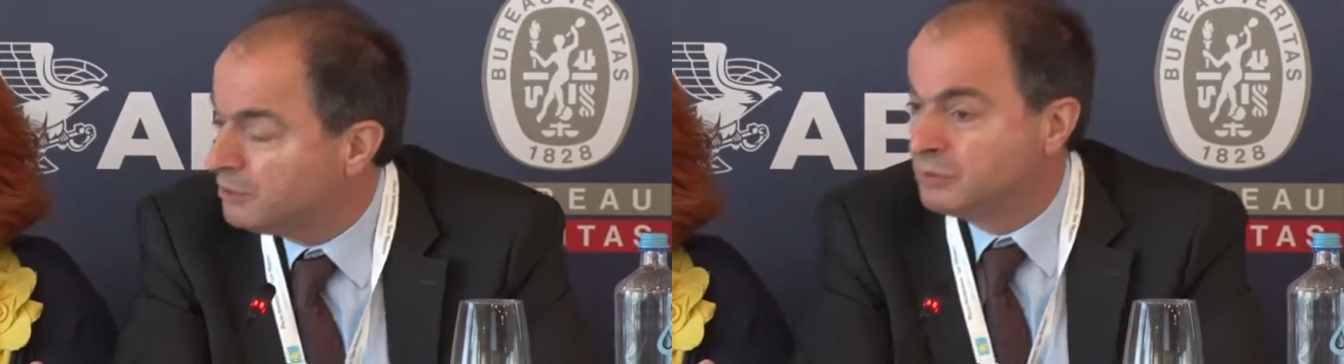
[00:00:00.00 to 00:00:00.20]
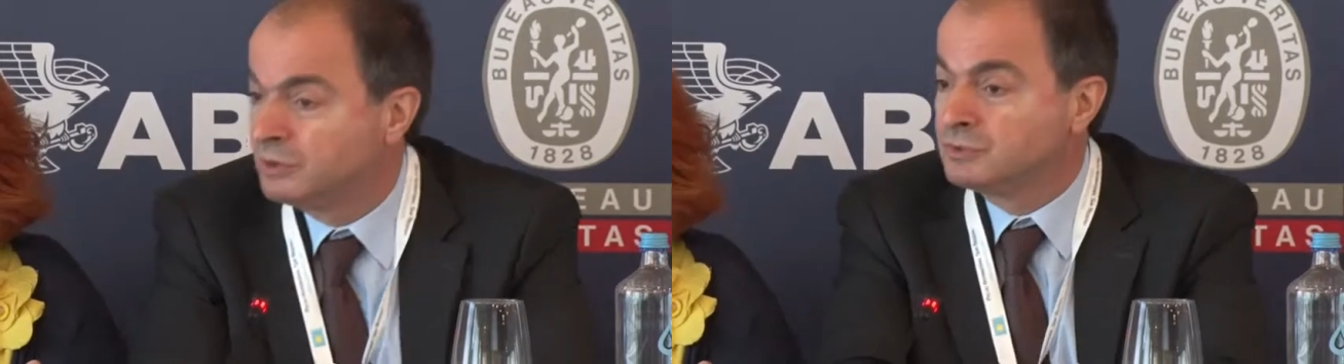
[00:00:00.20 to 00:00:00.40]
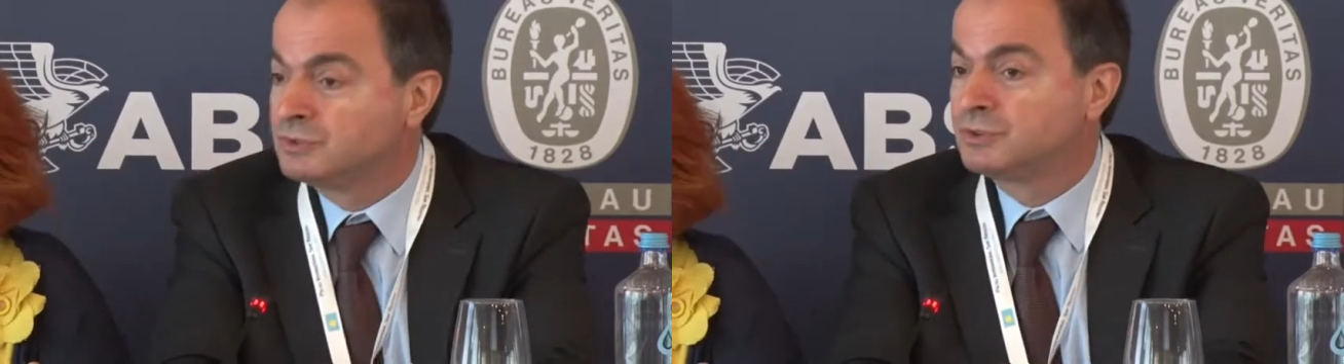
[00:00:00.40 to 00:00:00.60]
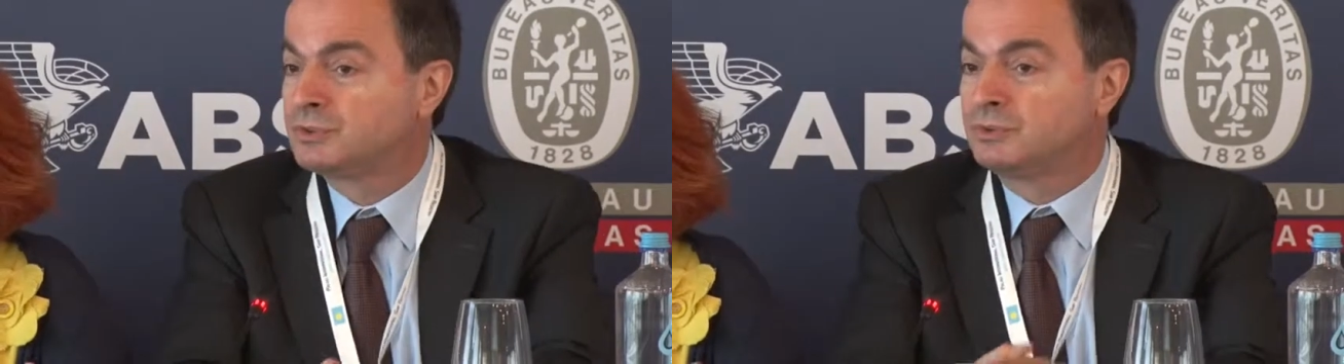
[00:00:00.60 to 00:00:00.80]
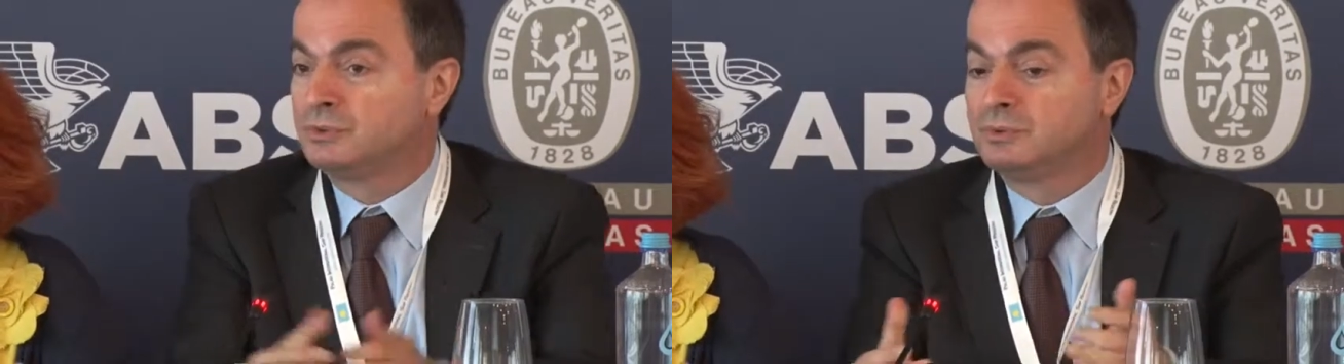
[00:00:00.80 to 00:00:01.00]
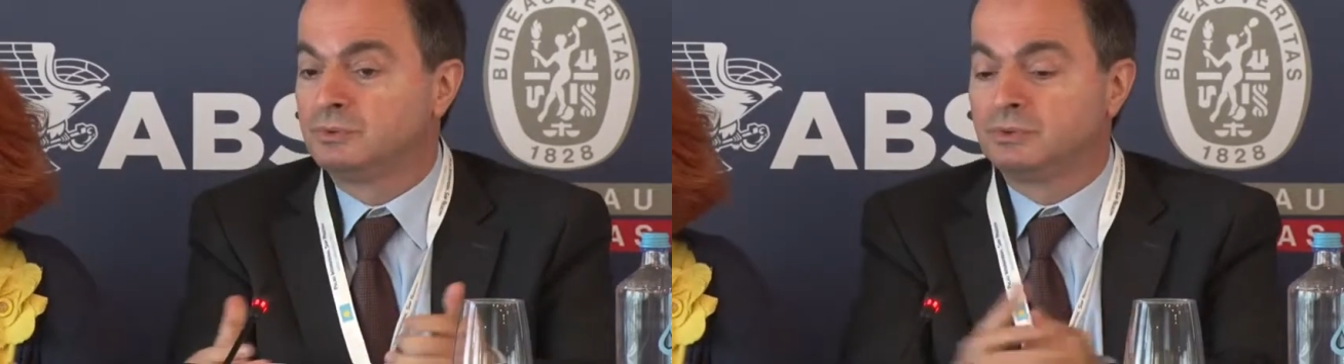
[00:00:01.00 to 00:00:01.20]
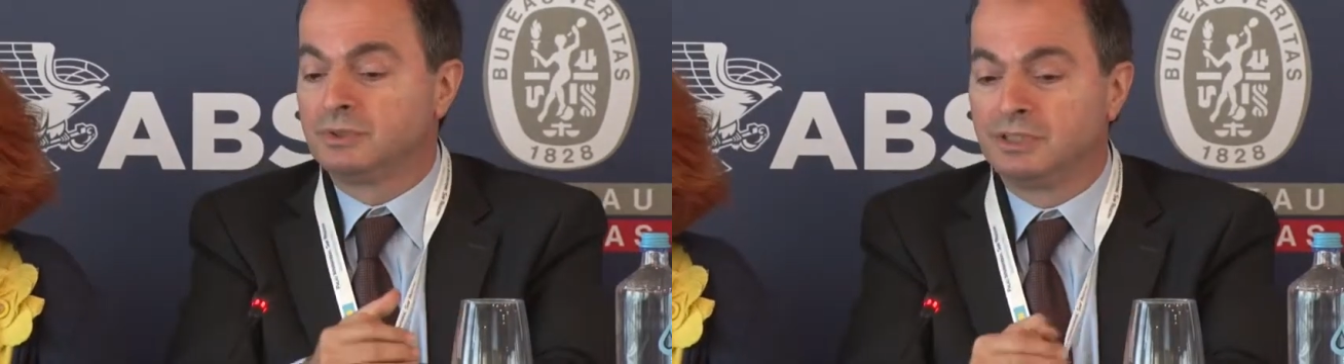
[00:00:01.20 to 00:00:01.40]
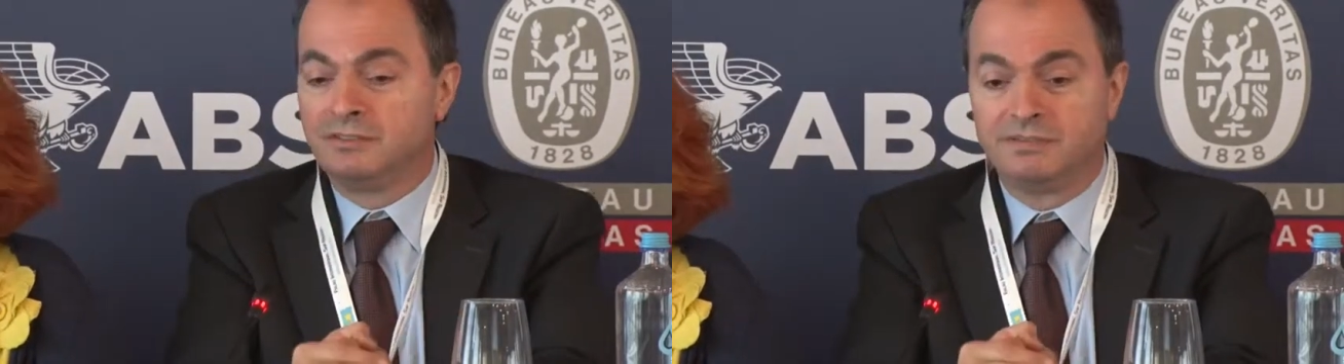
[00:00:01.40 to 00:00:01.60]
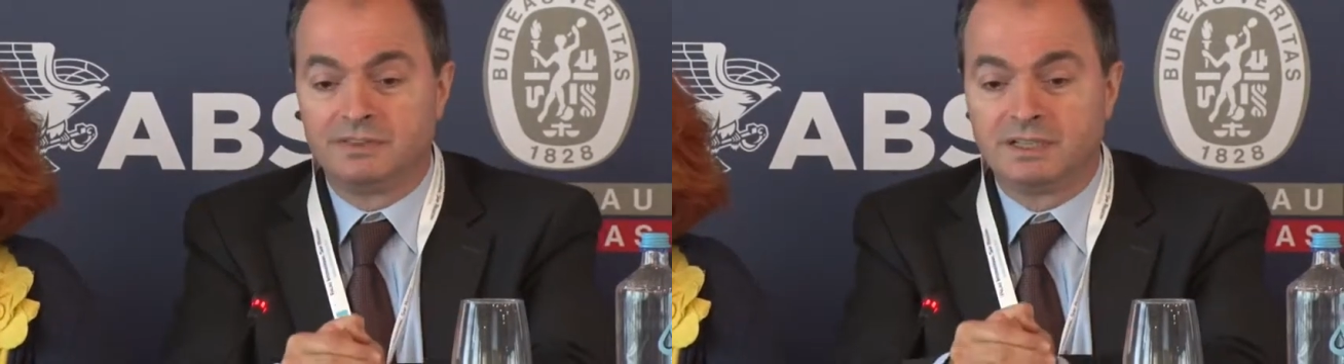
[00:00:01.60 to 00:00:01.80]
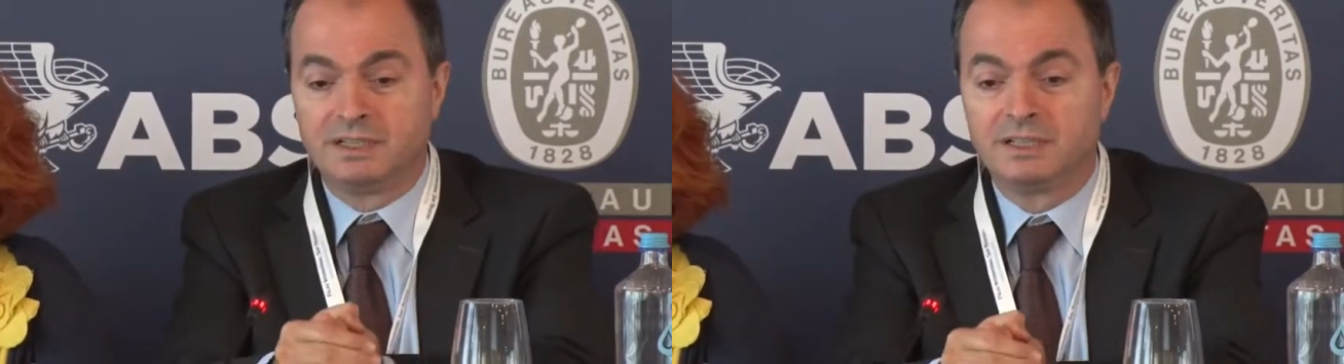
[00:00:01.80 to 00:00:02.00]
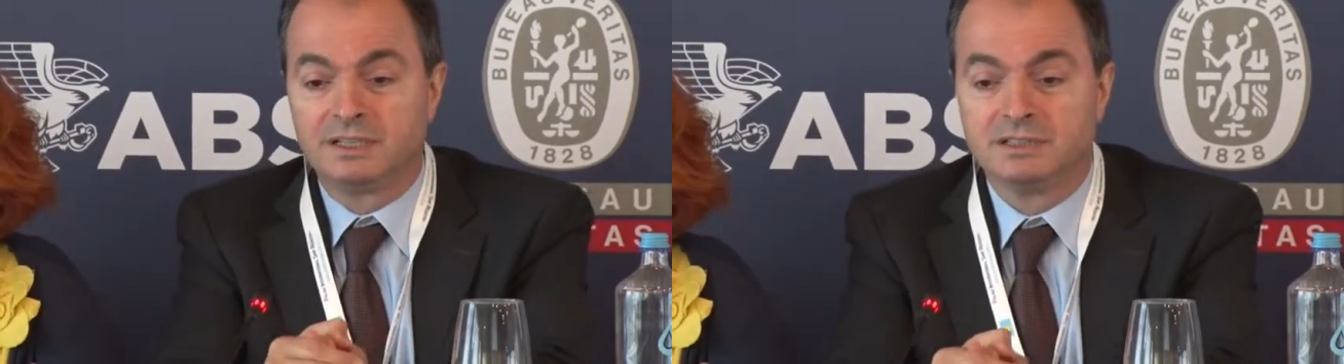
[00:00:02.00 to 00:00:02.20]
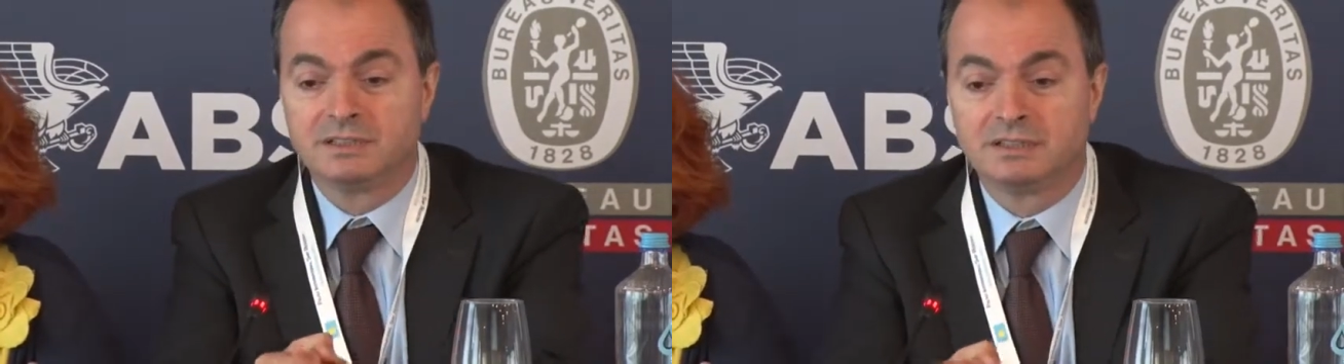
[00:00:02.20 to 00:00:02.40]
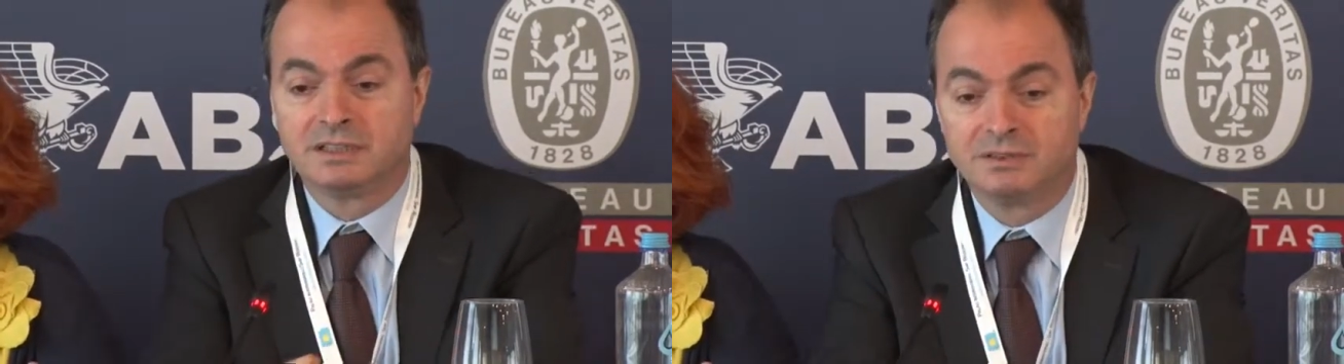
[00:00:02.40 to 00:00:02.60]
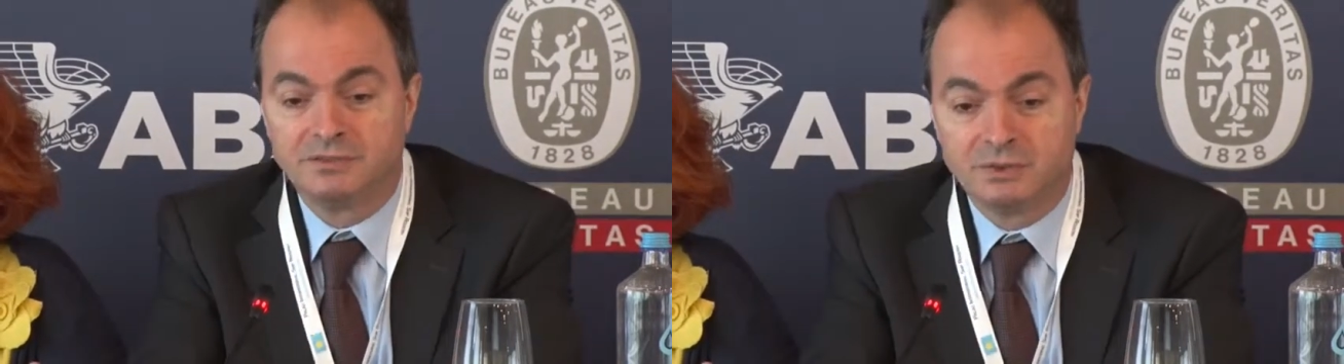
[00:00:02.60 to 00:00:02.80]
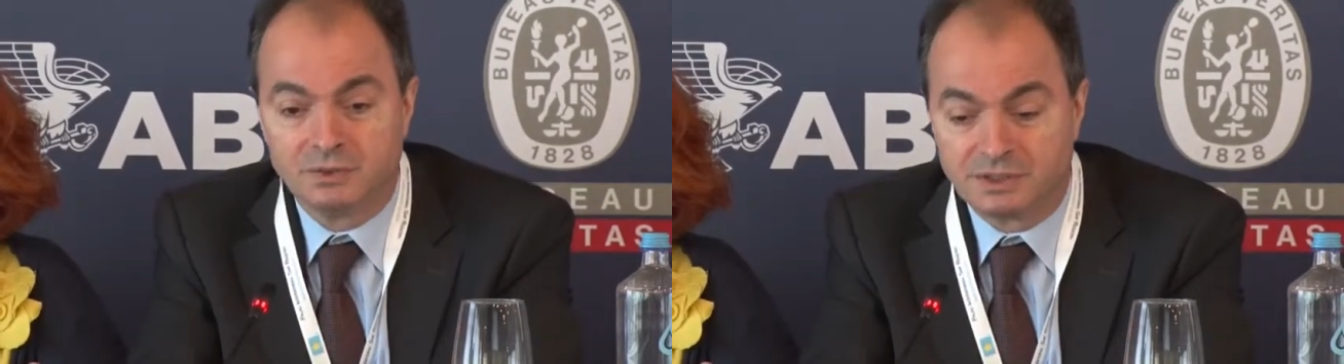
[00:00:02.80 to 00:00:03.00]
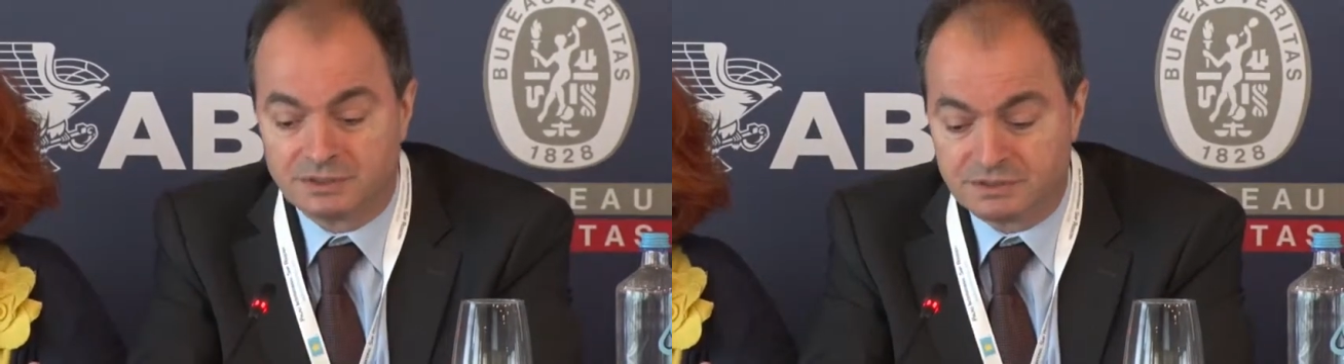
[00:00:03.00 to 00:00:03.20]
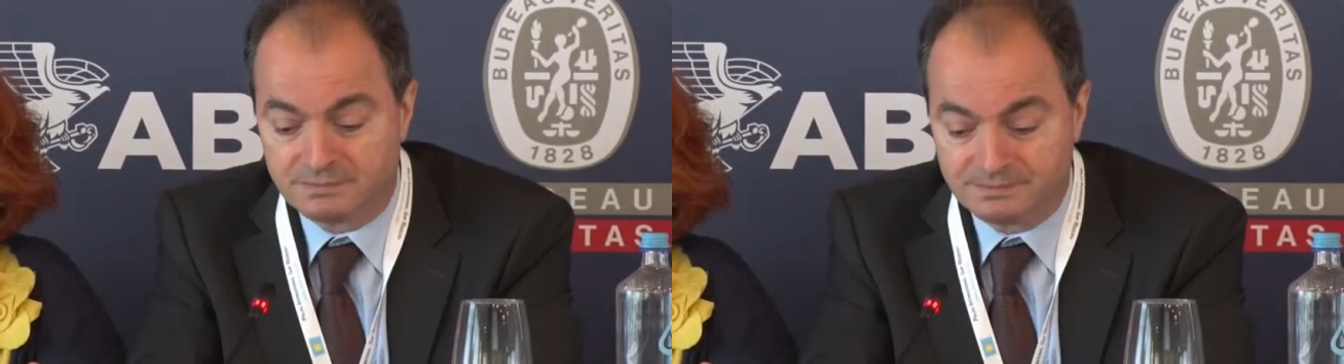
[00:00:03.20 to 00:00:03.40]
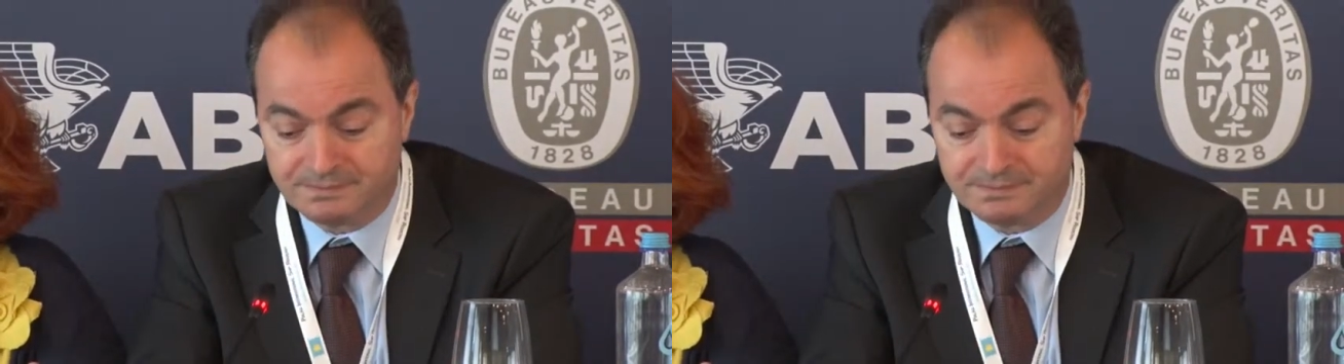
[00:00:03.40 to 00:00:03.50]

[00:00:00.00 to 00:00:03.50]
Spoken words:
who wants to give his view on it.